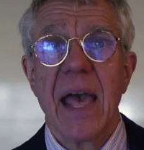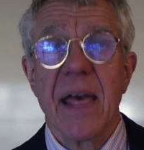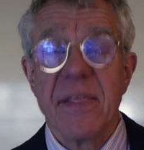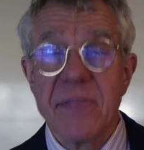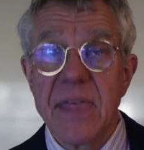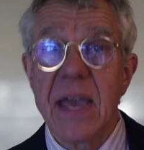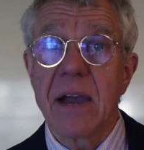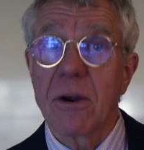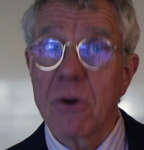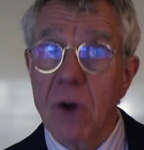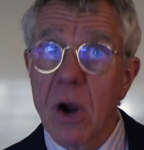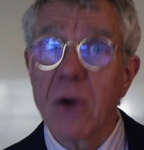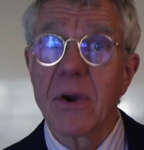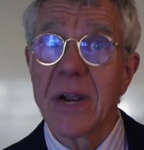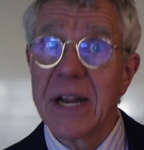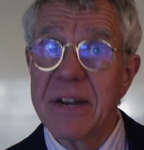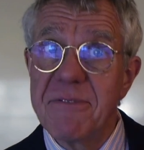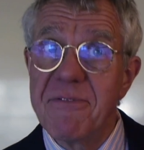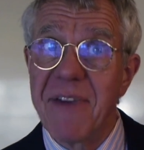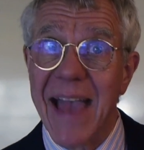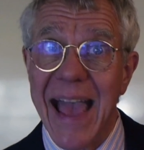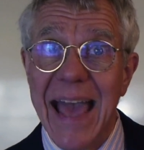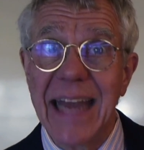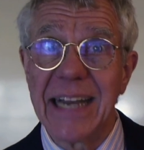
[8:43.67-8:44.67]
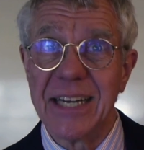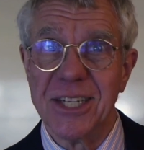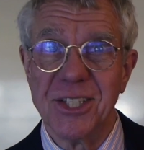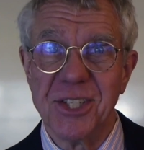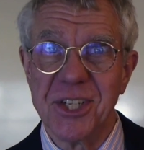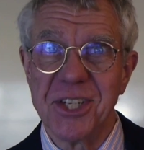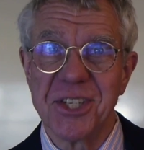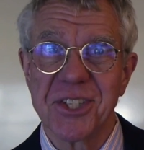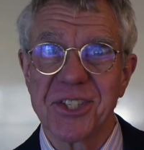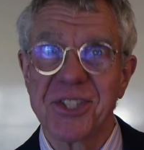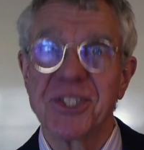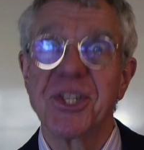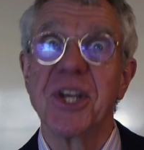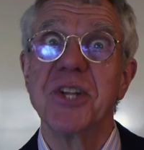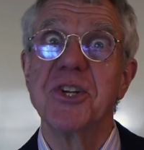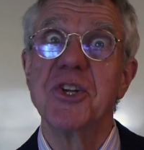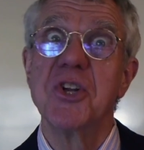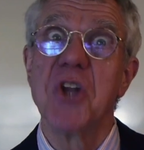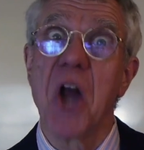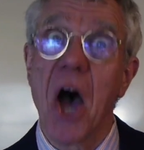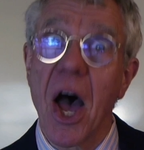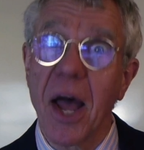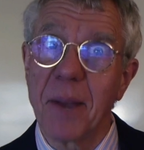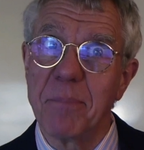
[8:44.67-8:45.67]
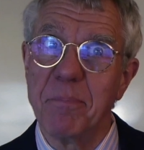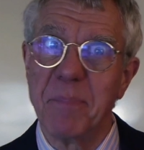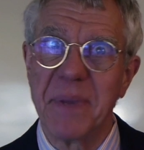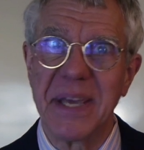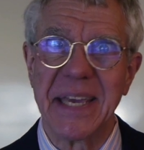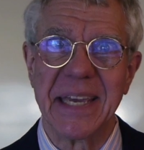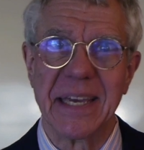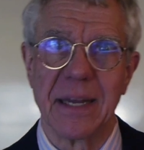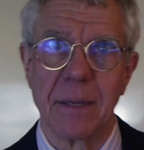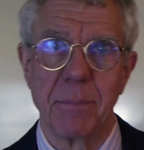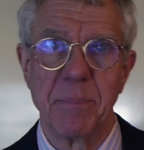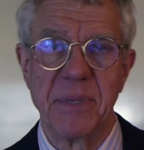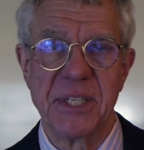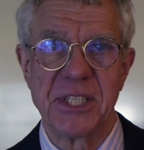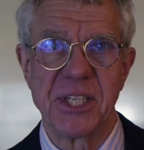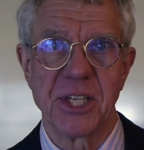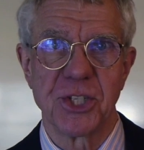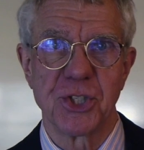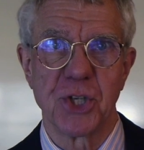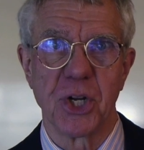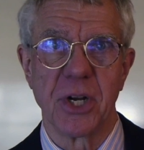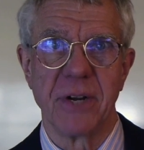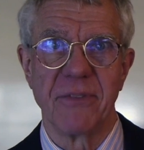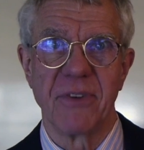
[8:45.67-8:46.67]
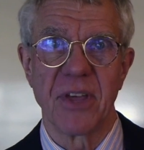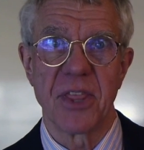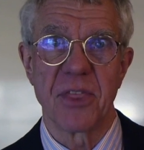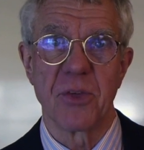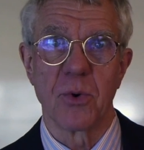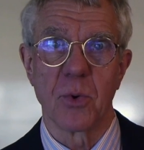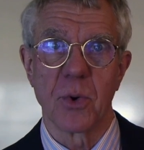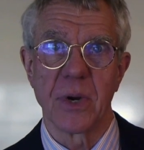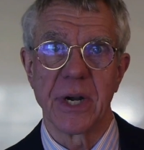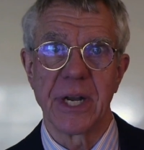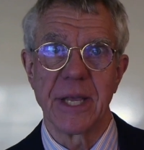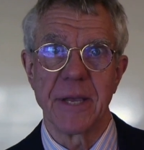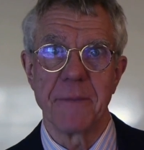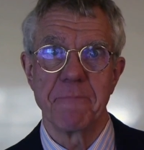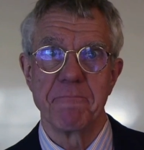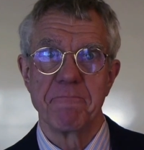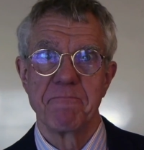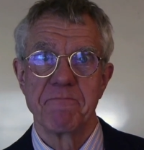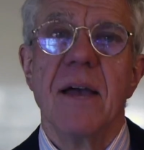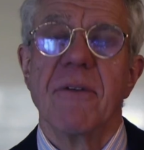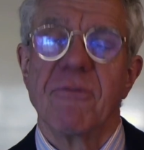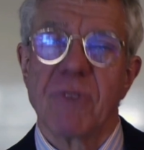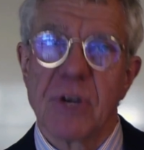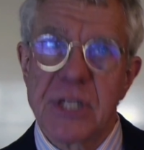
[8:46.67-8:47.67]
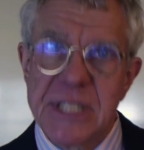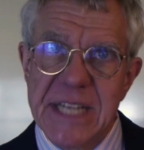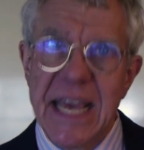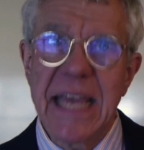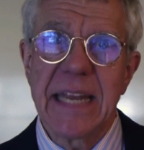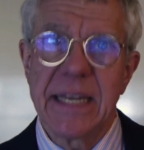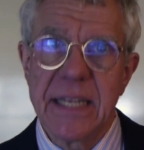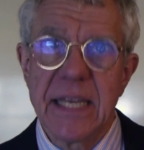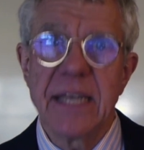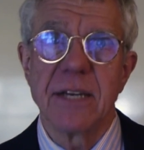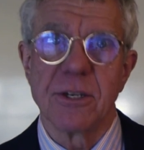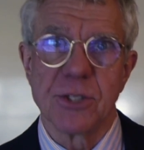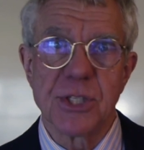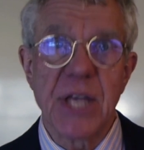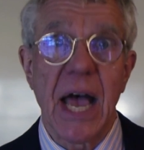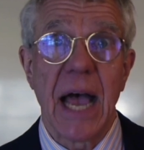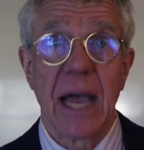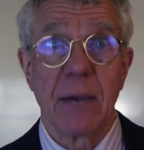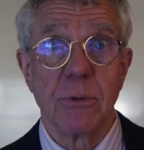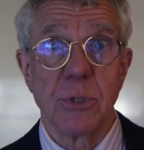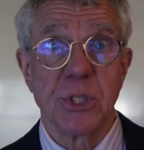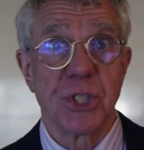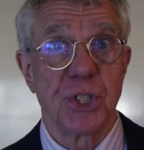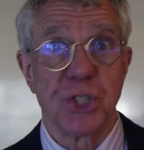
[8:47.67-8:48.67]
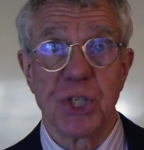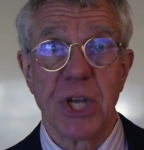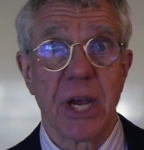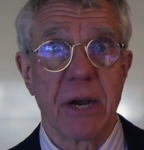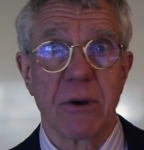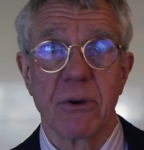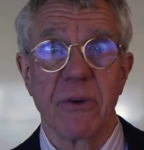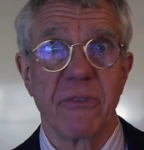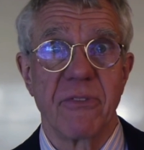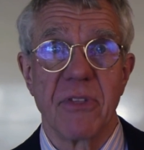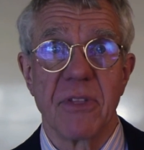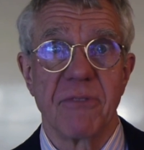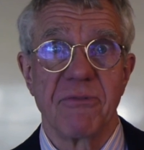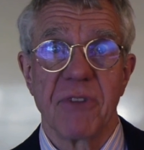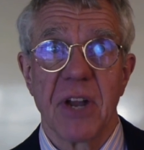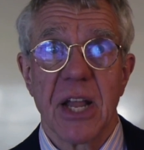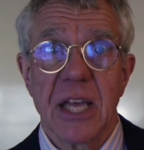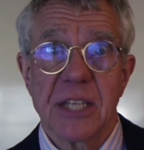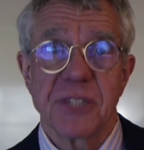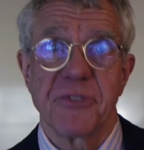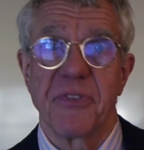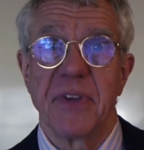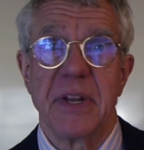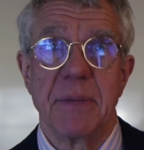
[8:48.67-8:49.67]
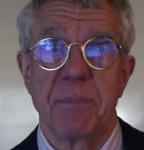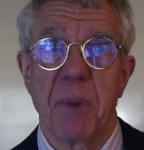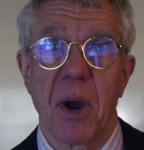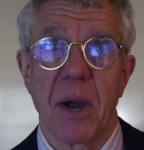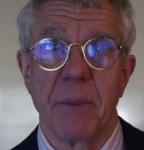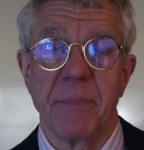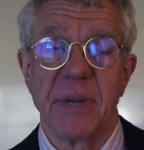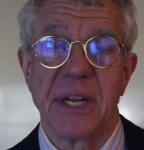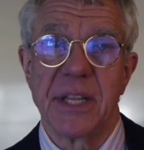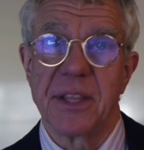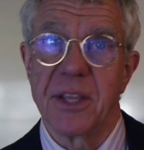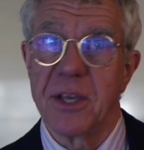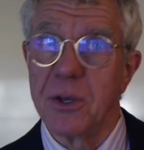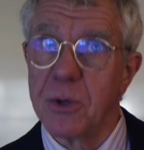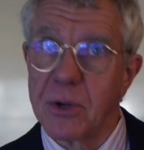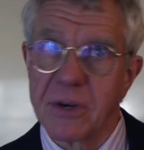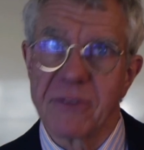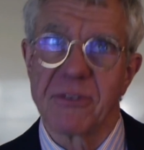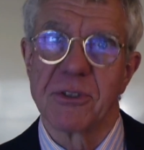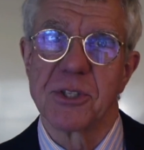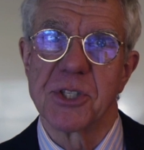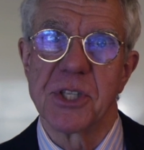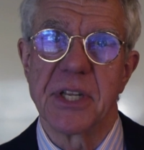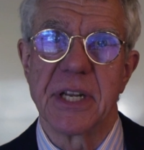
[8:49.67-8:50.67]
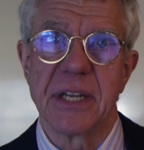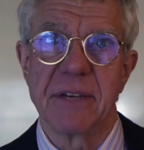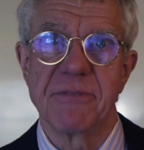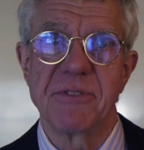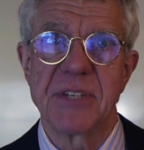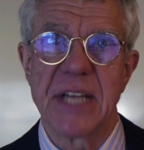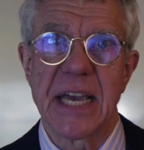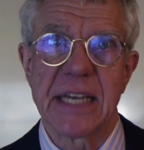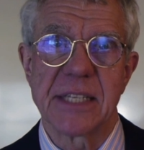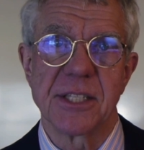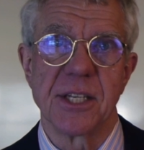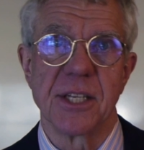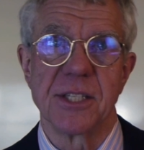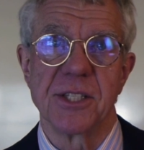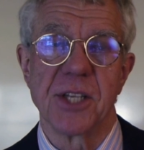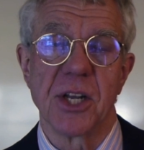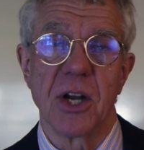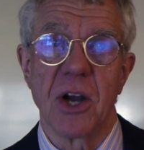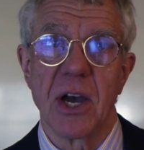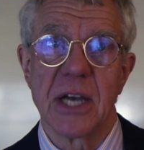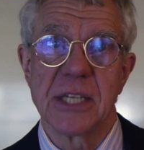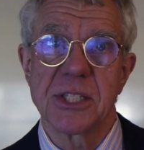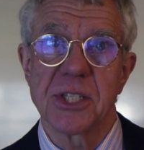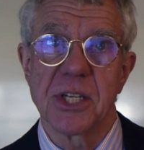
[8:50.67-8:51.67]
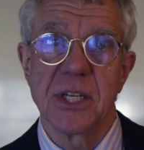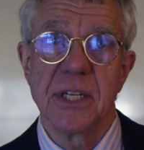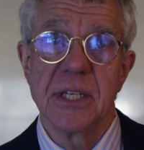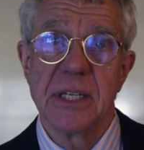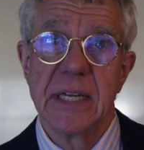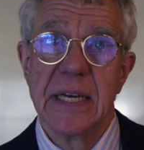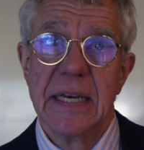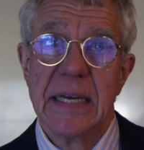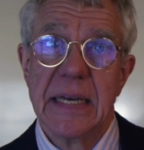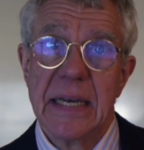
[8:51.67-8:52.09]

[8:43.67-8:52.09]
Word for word: There are advantages to not being in a position of authority. For 10 years, I was chair of the philosophy department at the University of Texas at Austin.